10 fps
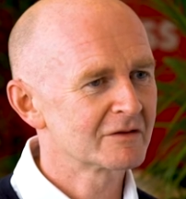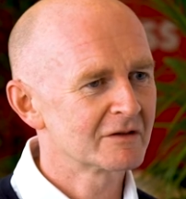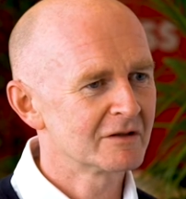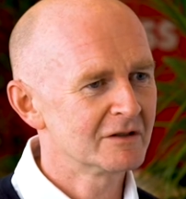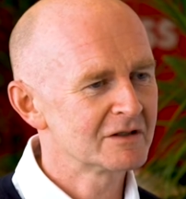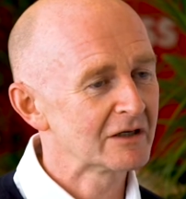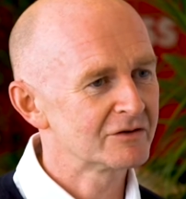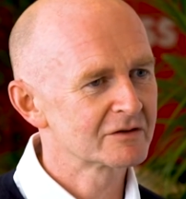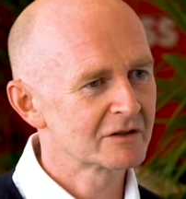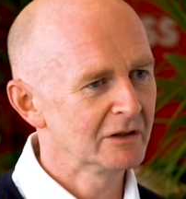that the
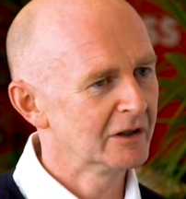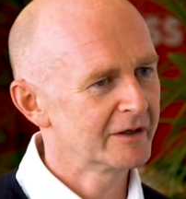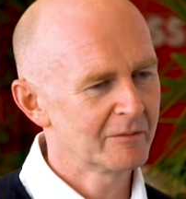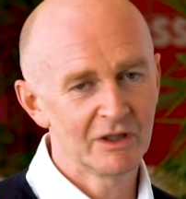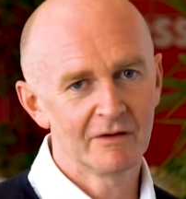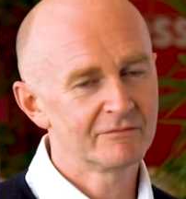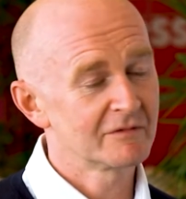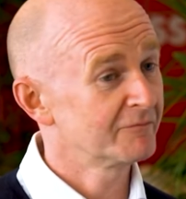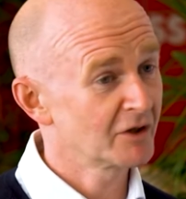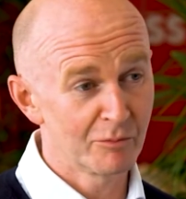challengers can learn. I mean, they've,
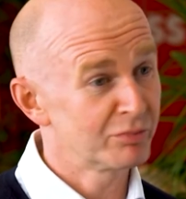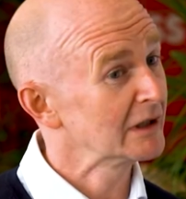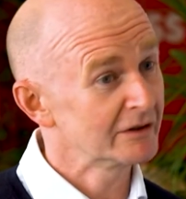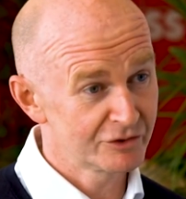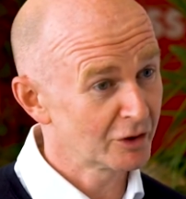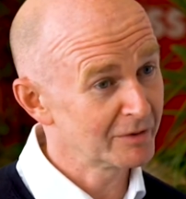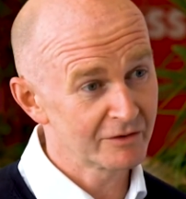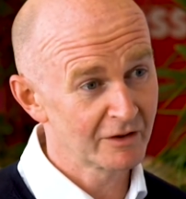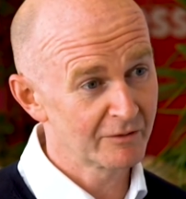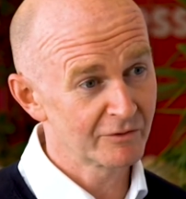they've done a brilliant job
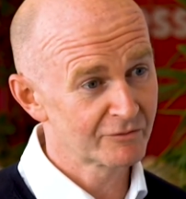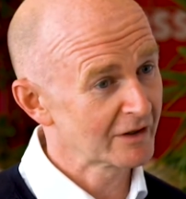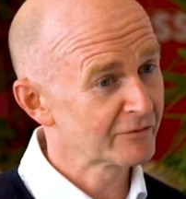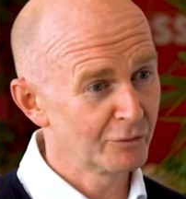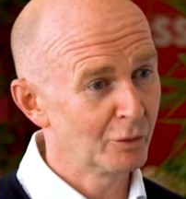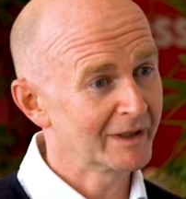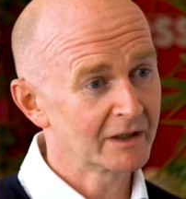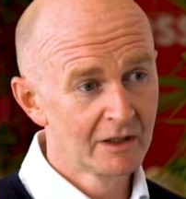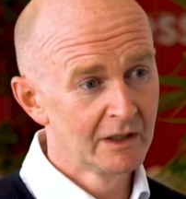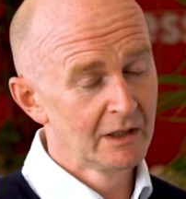in terms of transforming
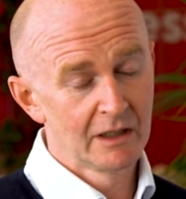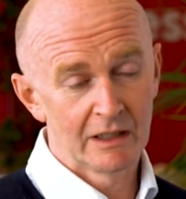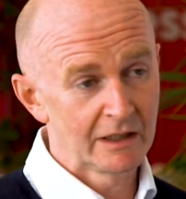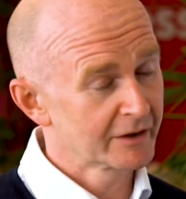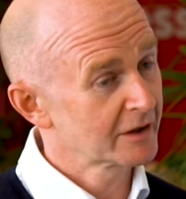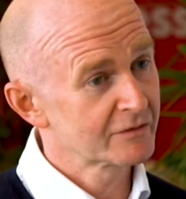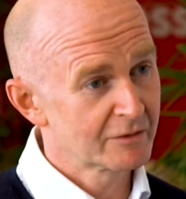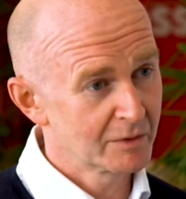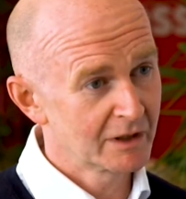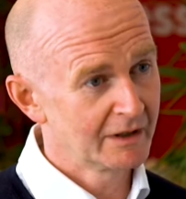uh, the customer